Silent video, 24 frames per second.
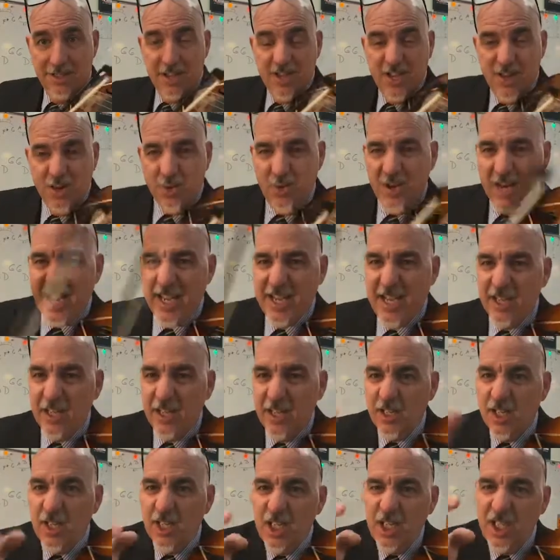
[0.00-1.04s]
when I hear
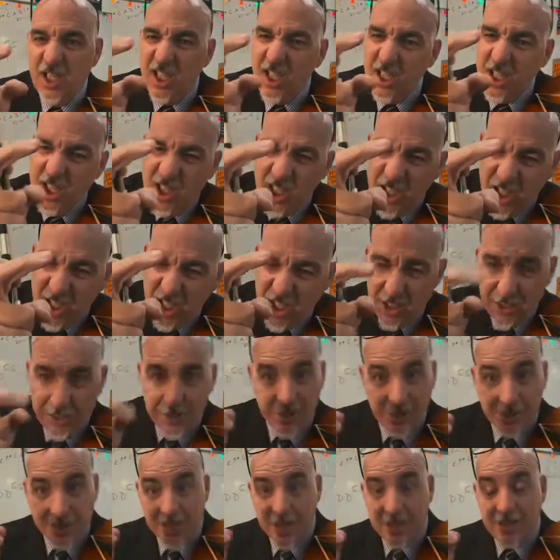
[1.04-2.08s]
little
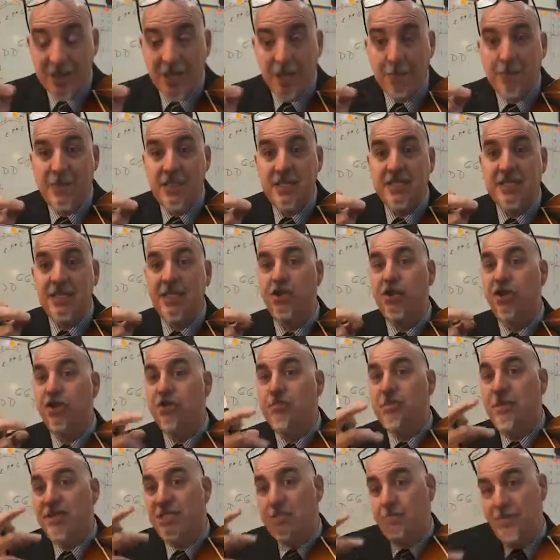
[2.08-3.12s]
like that, that means that there
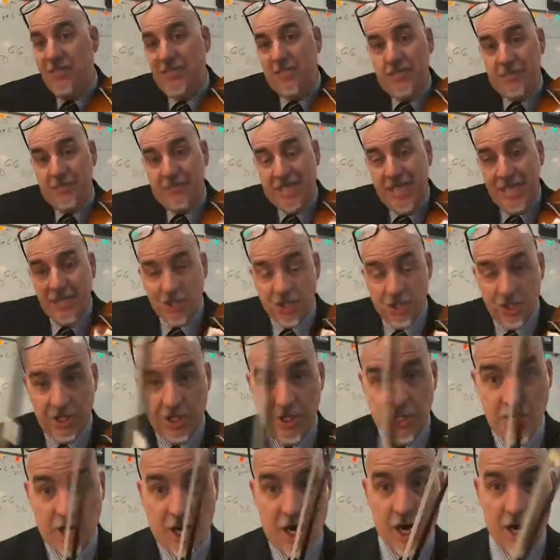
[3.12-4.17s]
must be some tension
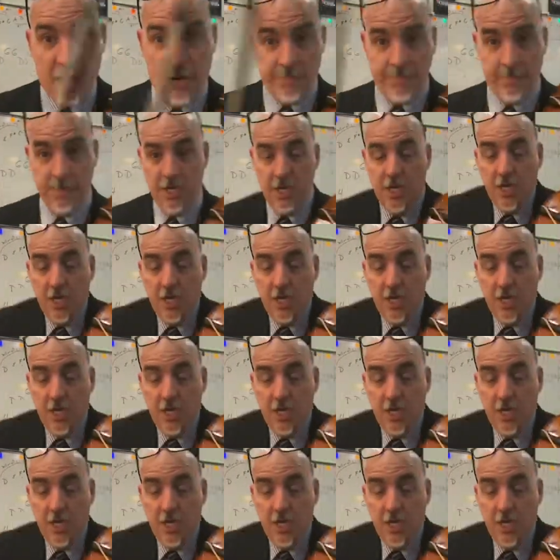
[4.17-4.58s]
in your arm.